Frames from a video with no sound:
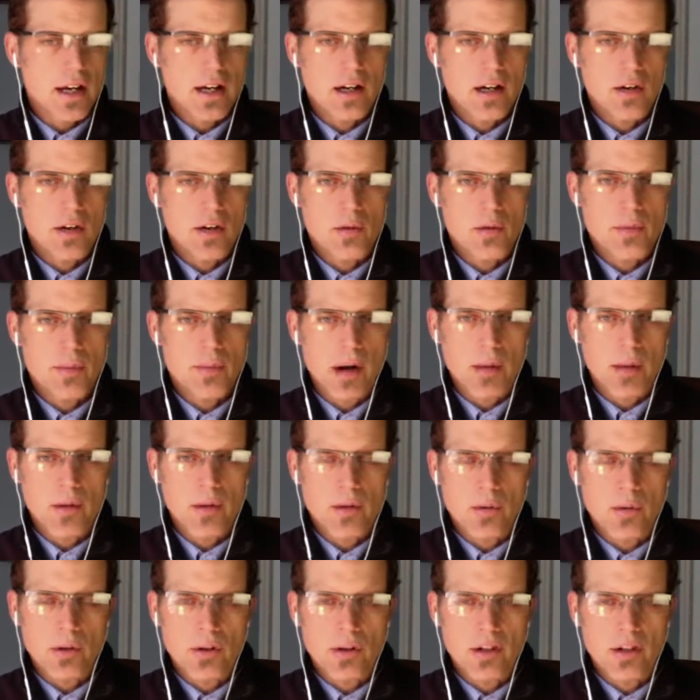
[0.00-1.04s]
We probably
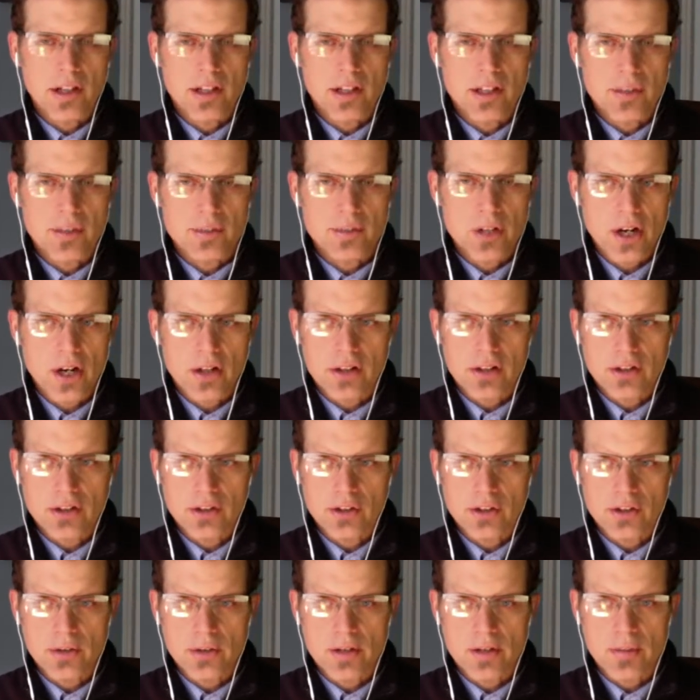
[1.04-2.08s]
will end up talking a
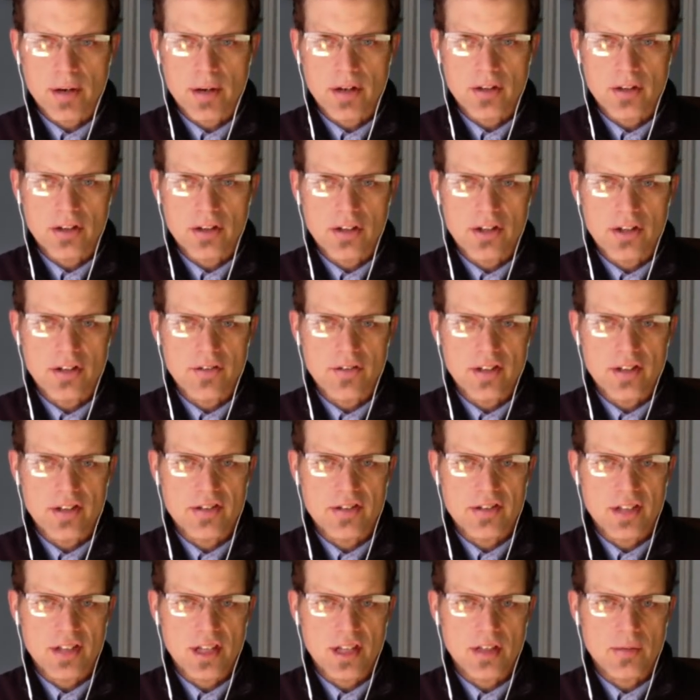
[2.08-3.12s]
little bit about current
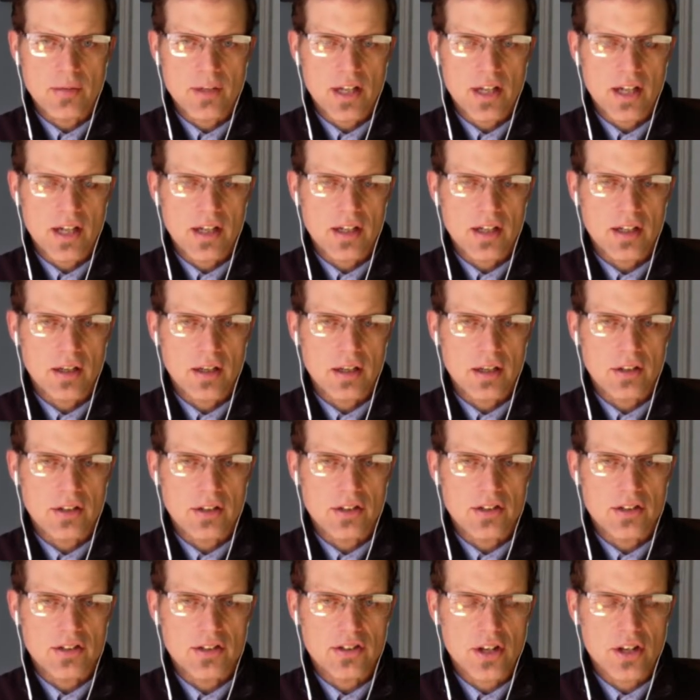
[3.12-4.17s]
events again. We had a
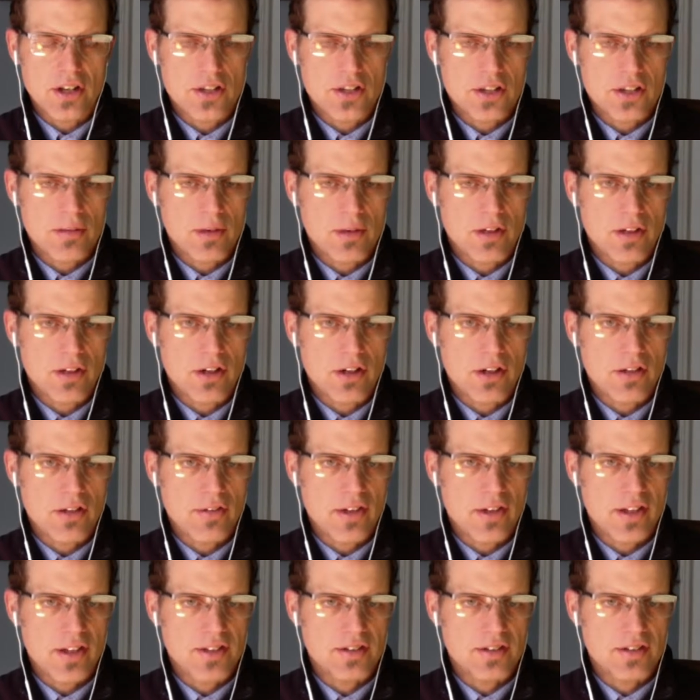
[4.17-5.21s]
good discussion about current
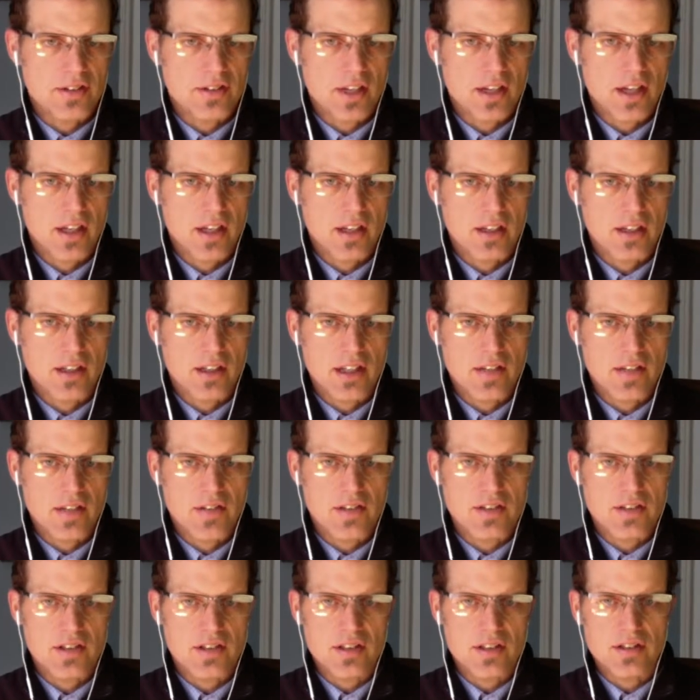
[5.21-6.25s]
events, and even
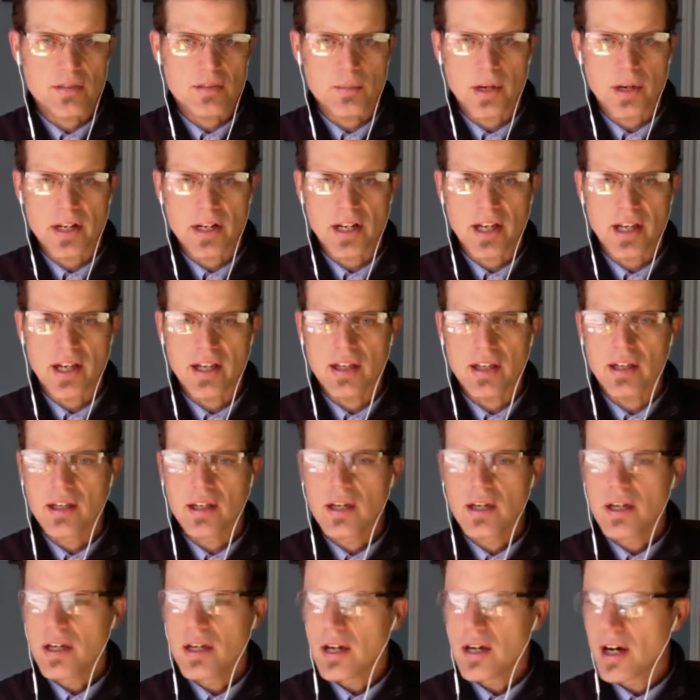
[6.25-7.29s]
since Monday,
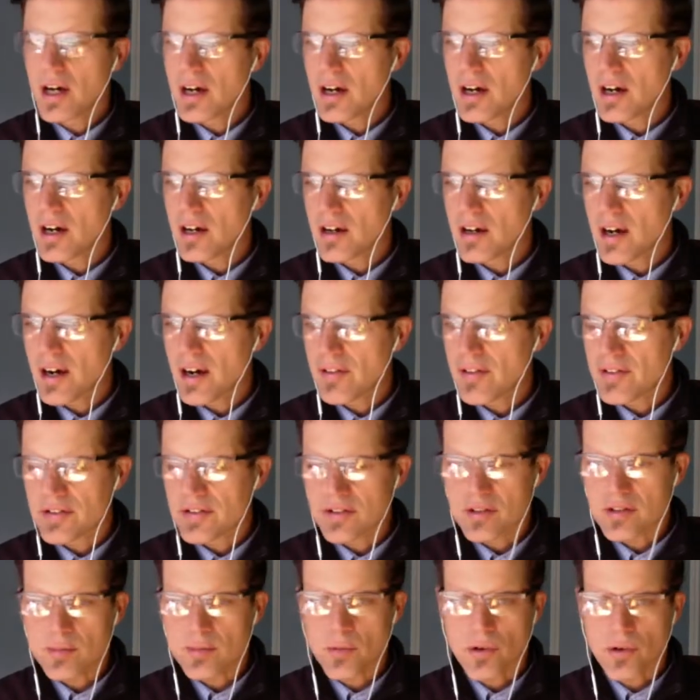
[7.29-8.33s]

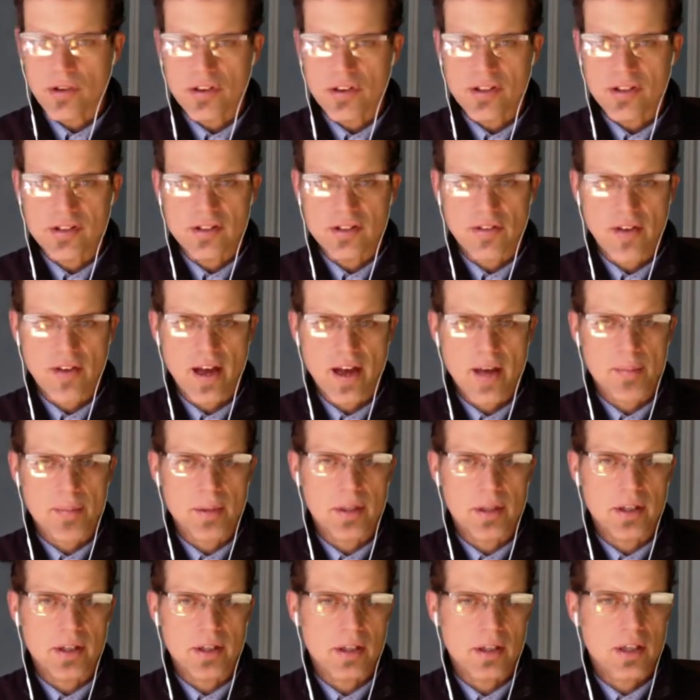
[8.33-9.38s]
obviously more things have
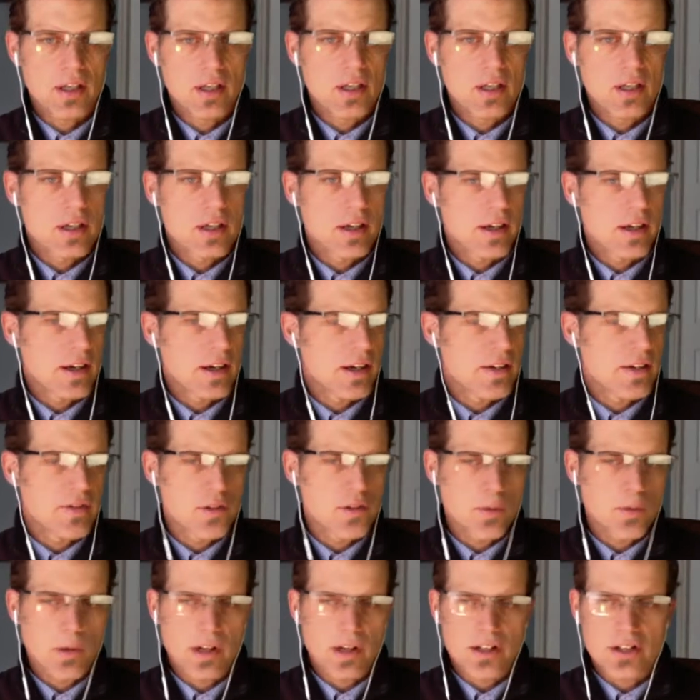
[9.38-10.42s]
happened. If
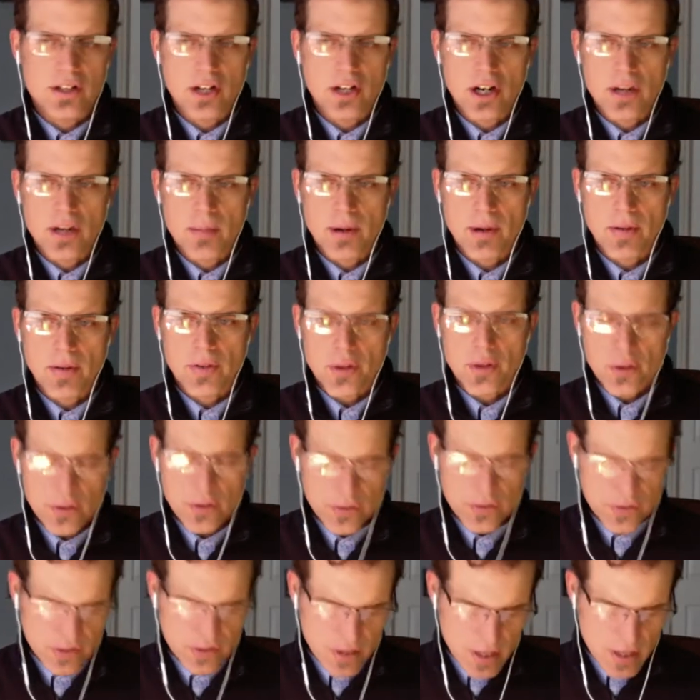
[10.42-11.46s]
you want to talk about
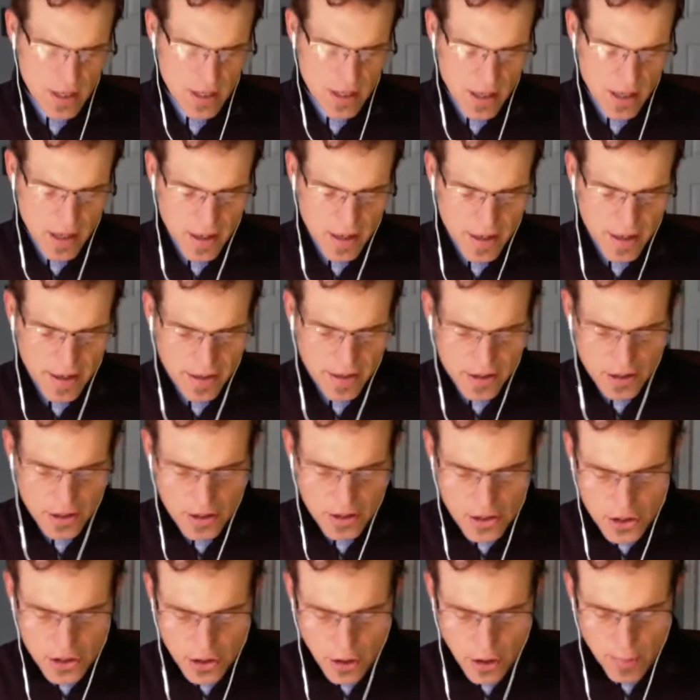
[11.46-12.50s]
those, you can
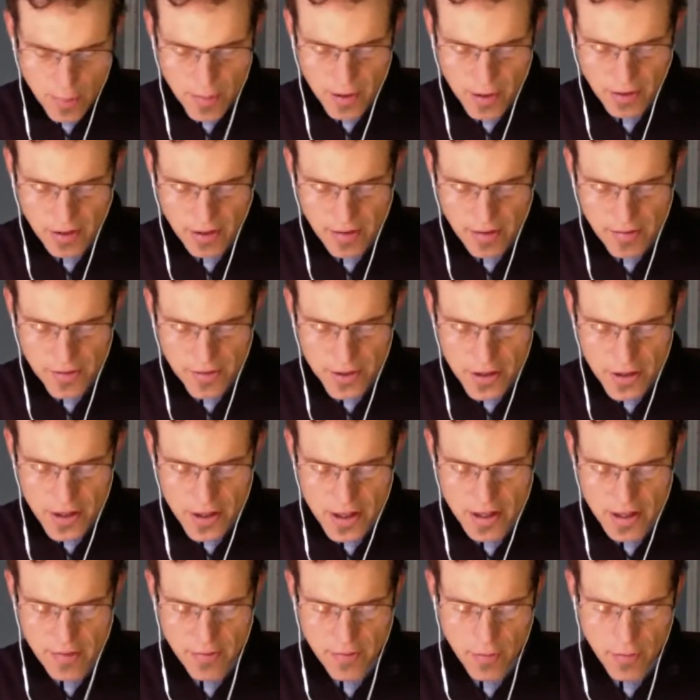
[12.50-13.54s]
show up at
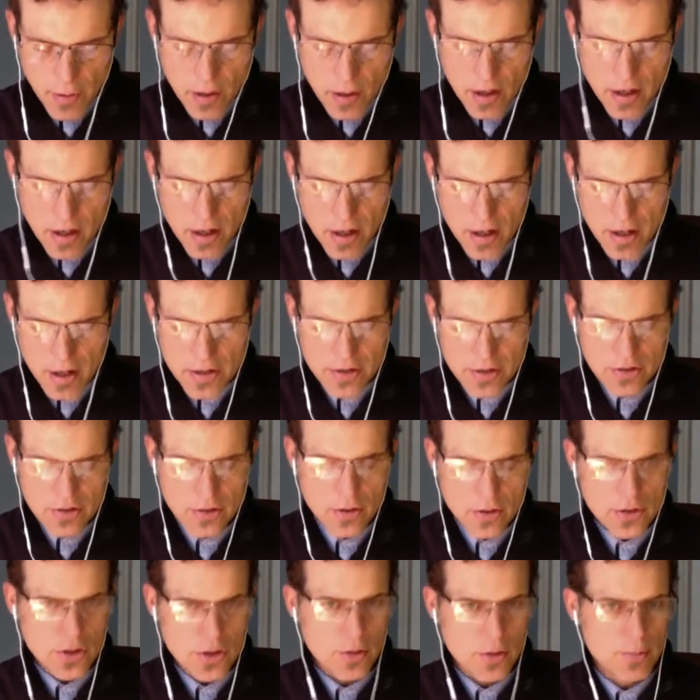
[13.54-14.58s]
11:30 for our
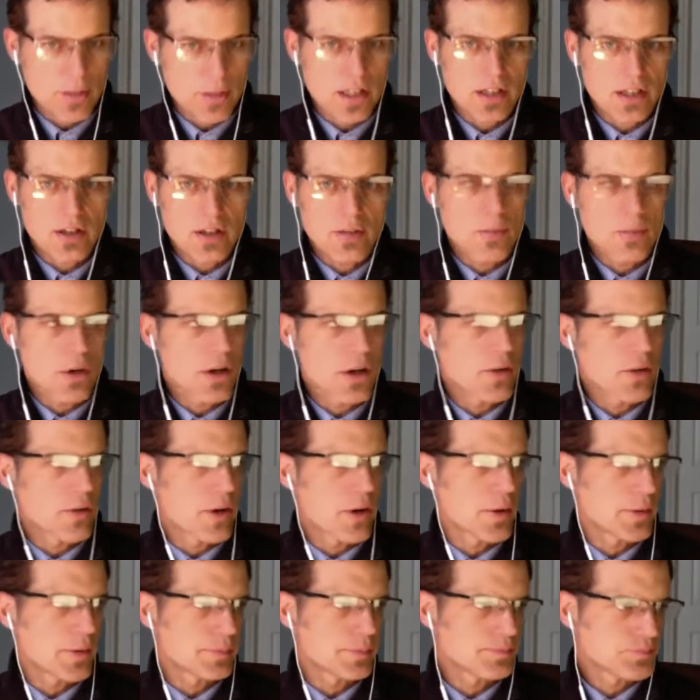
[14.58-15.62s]
social meet. Good morning,
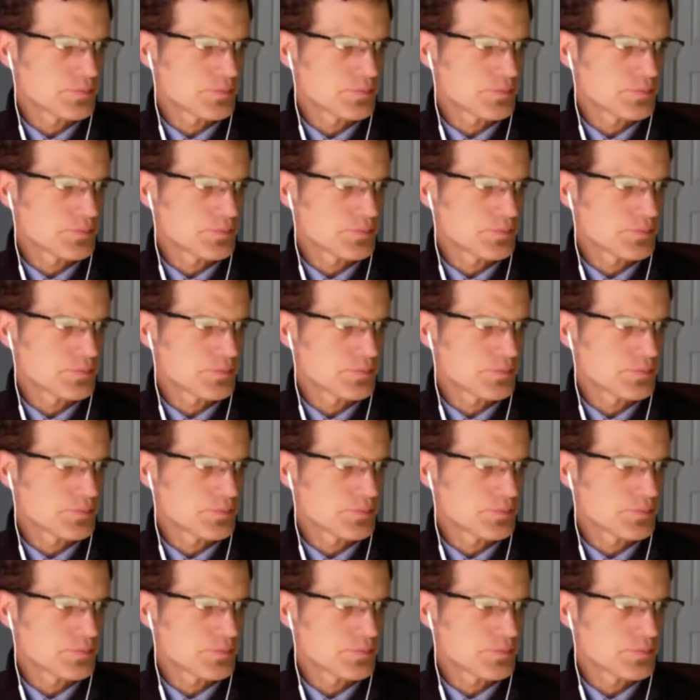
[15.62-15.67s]
Rowan.